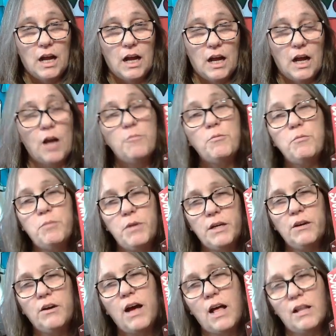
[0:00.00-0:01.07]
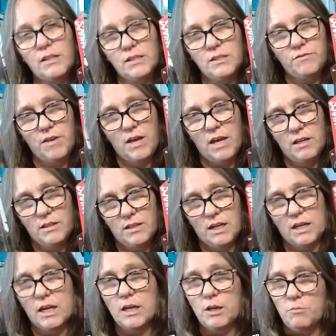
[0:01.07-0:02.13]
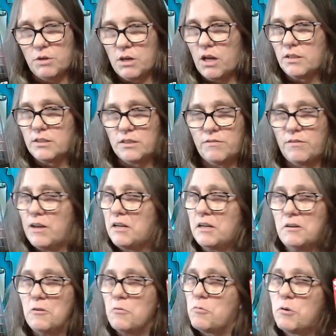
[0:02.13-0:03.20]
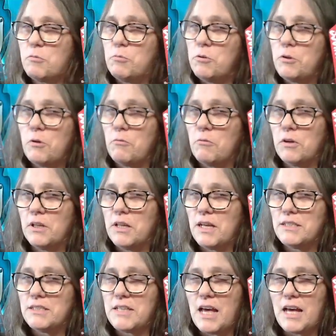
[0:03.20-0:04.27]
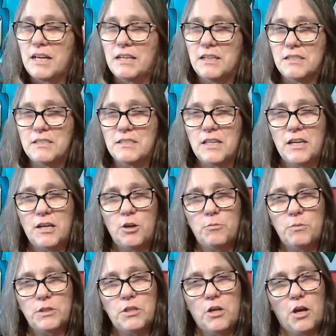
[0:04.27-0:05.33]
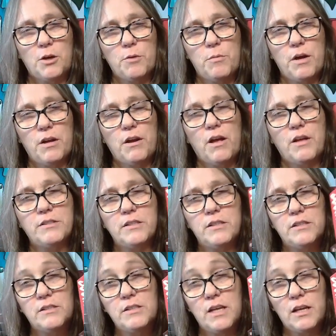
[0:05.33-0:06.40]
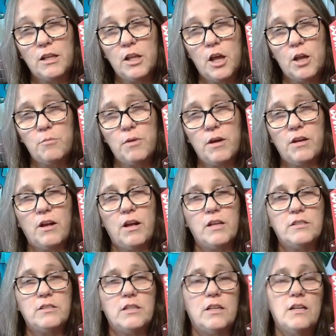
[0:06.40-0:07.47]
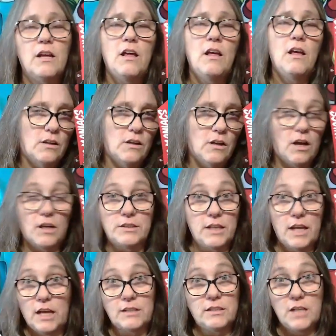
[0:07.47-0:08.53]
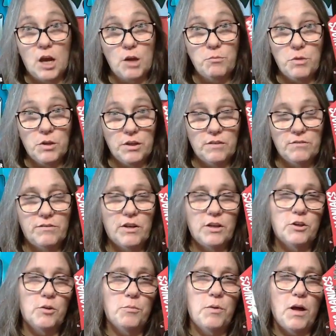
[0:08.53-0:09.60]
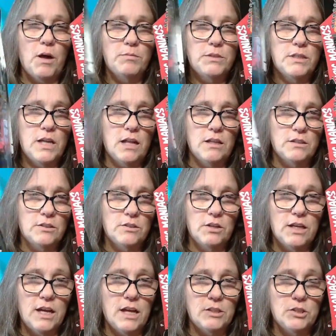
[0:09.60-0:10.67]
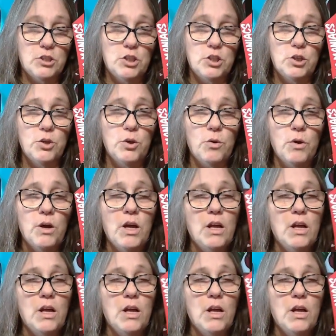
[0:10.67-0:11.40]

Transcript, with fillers: I'm a bigger Alice fan than I am an Ozzy fan. I know people don't realize that because they hear me talk about Ozzy and say a lot about Ozzy. And Ozzy has nine million Funko Pops and Alice only has two.